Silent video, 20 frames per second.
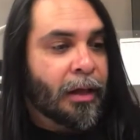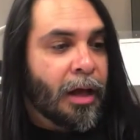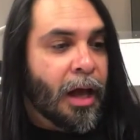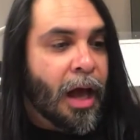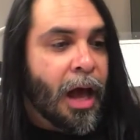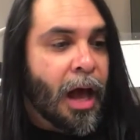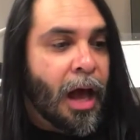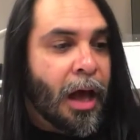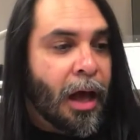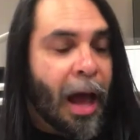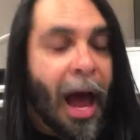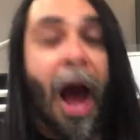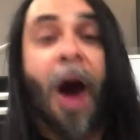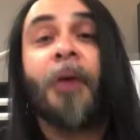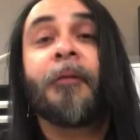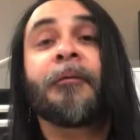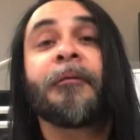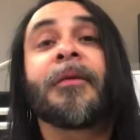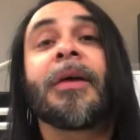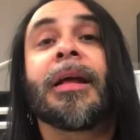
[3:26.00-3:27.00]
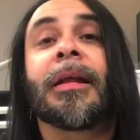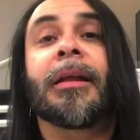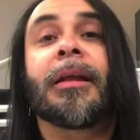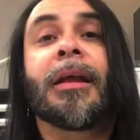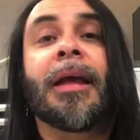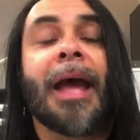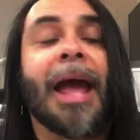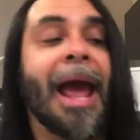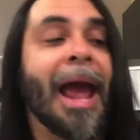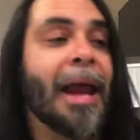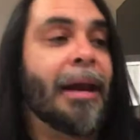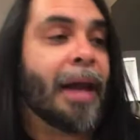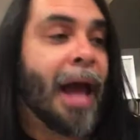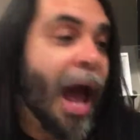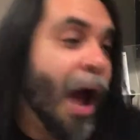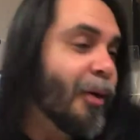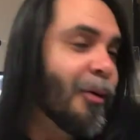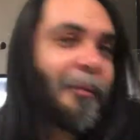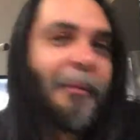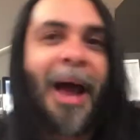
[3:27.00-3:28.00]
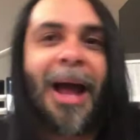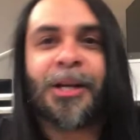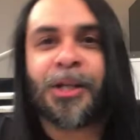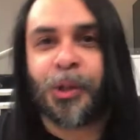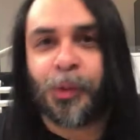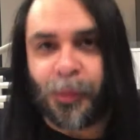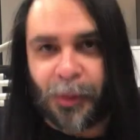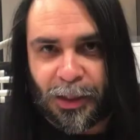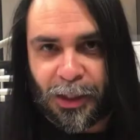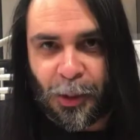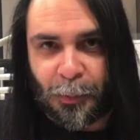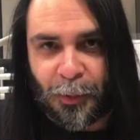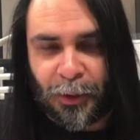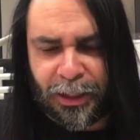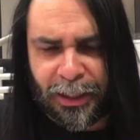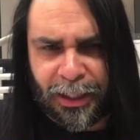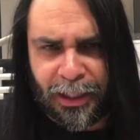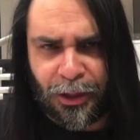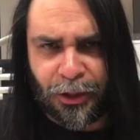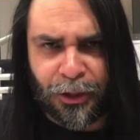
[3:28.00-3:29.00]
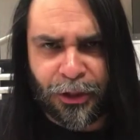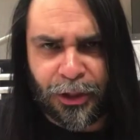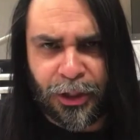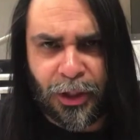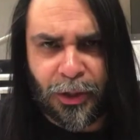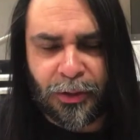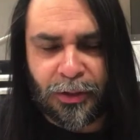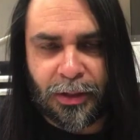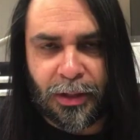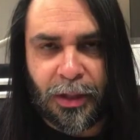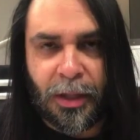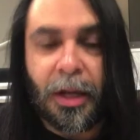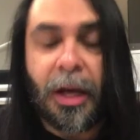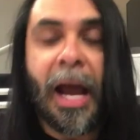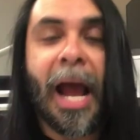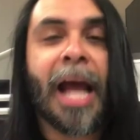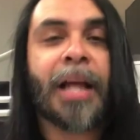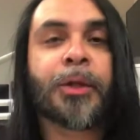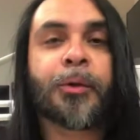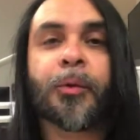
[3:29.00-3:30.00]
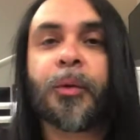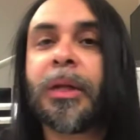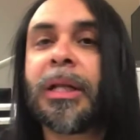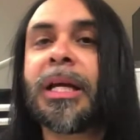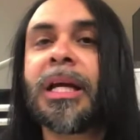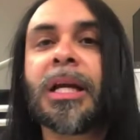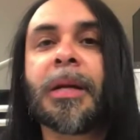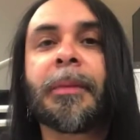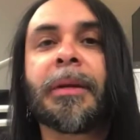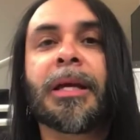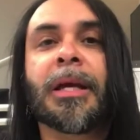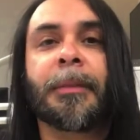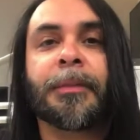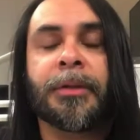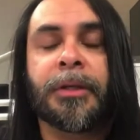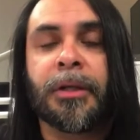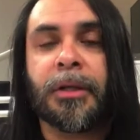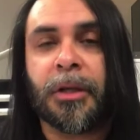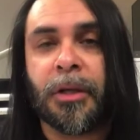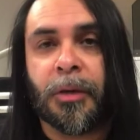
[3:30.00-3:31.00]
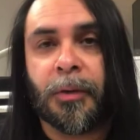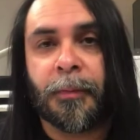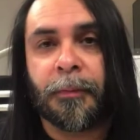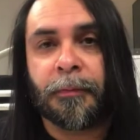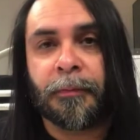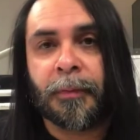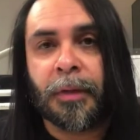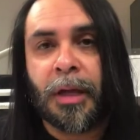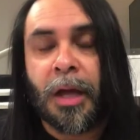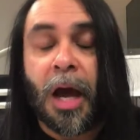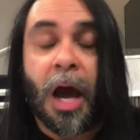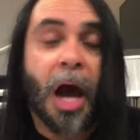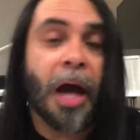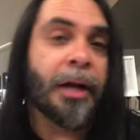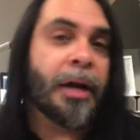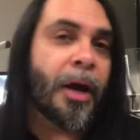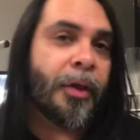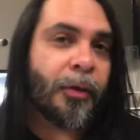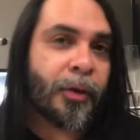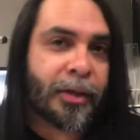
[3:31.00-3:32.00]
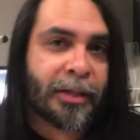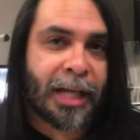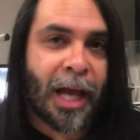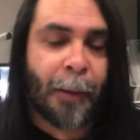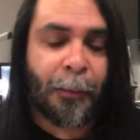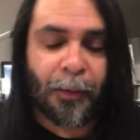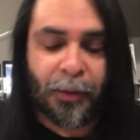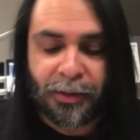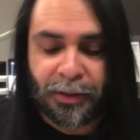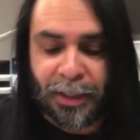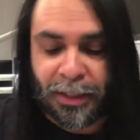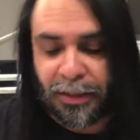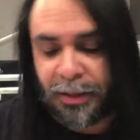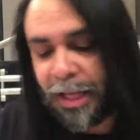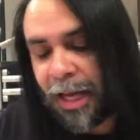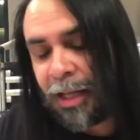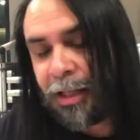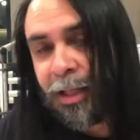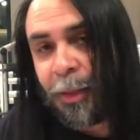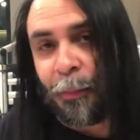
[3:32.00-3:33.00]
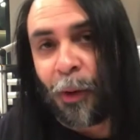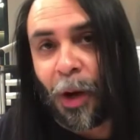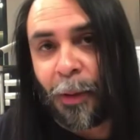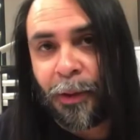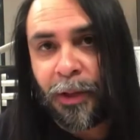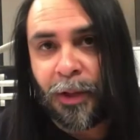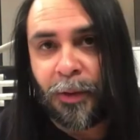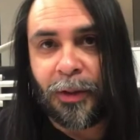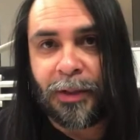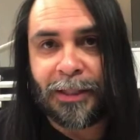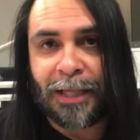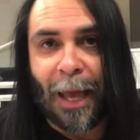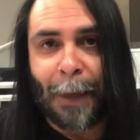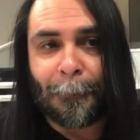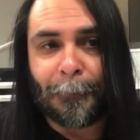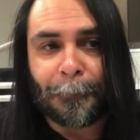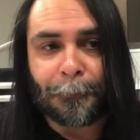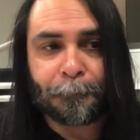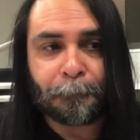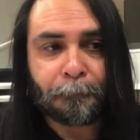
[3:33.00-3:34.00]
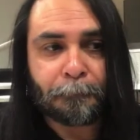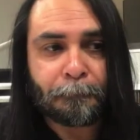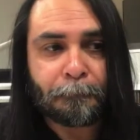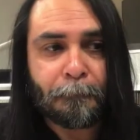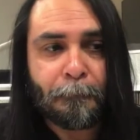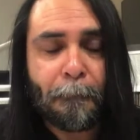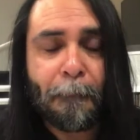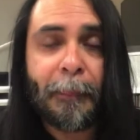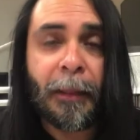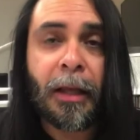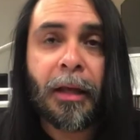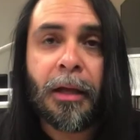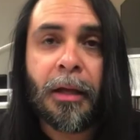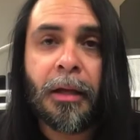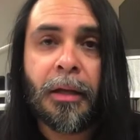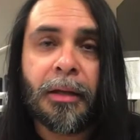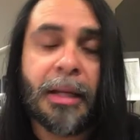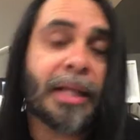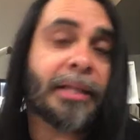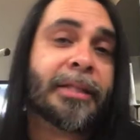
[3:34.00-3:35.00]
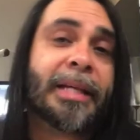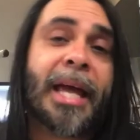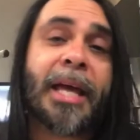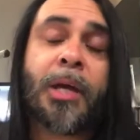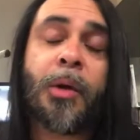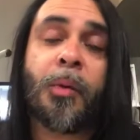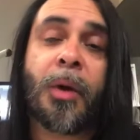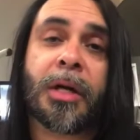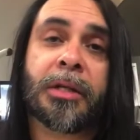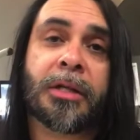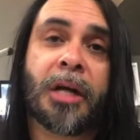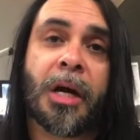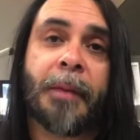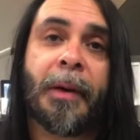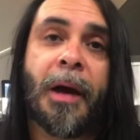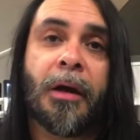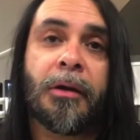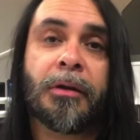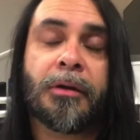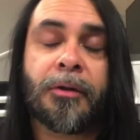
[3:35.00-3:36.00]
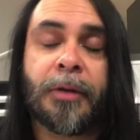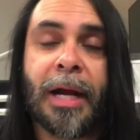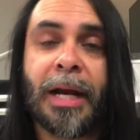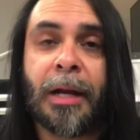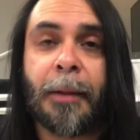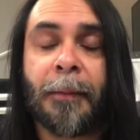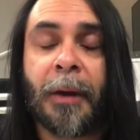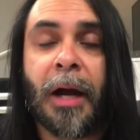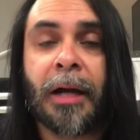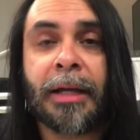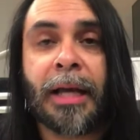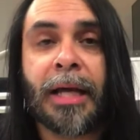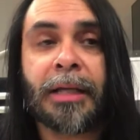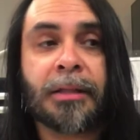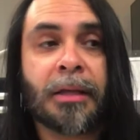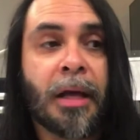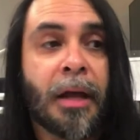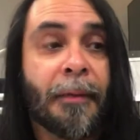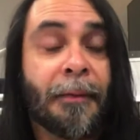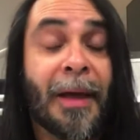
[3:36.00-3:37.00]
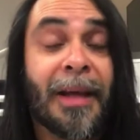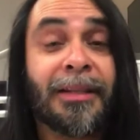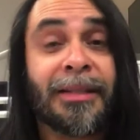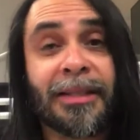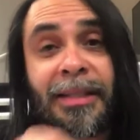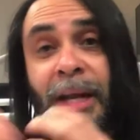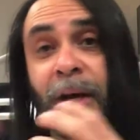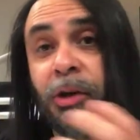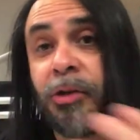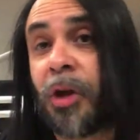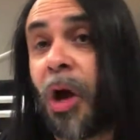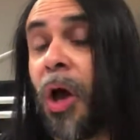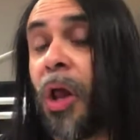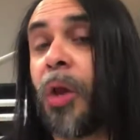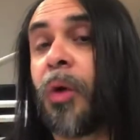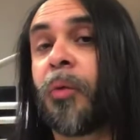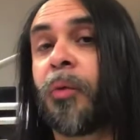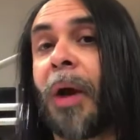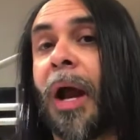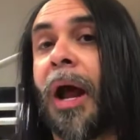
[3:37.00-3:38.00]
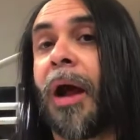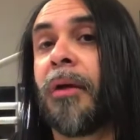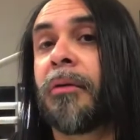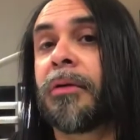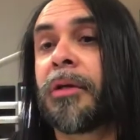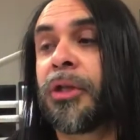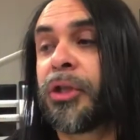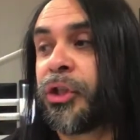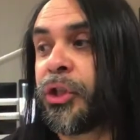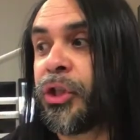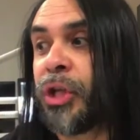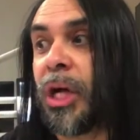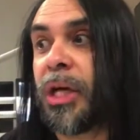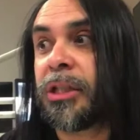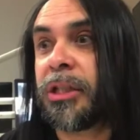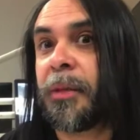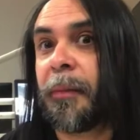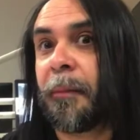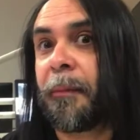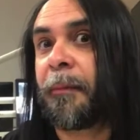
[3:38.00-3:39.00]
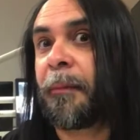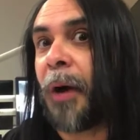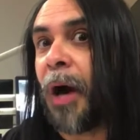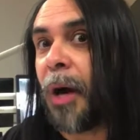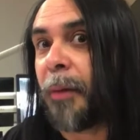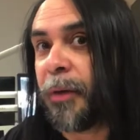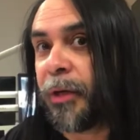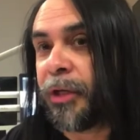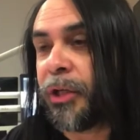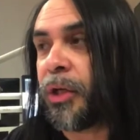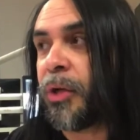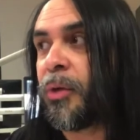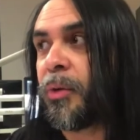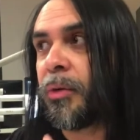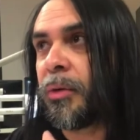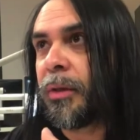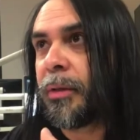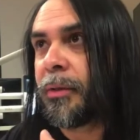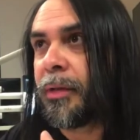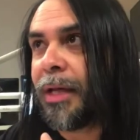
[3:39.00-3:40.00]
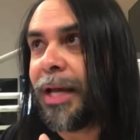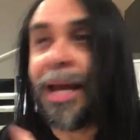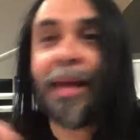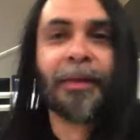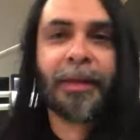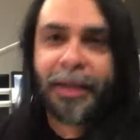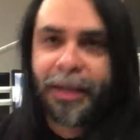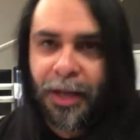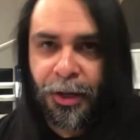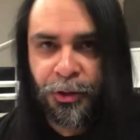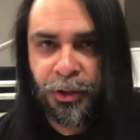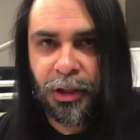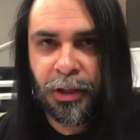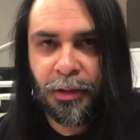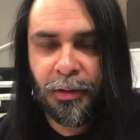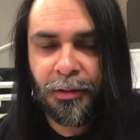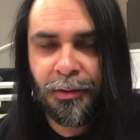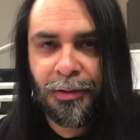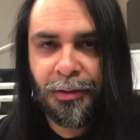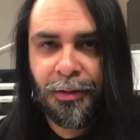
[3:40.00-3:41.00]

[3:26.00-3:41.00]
outfit and how it matches with their particular shoes? It's really going to be up to you. Another example is, let's take the barbecue example. Let's say you want to talk about creating a podcast that centers all around just barbecue in the kitchen.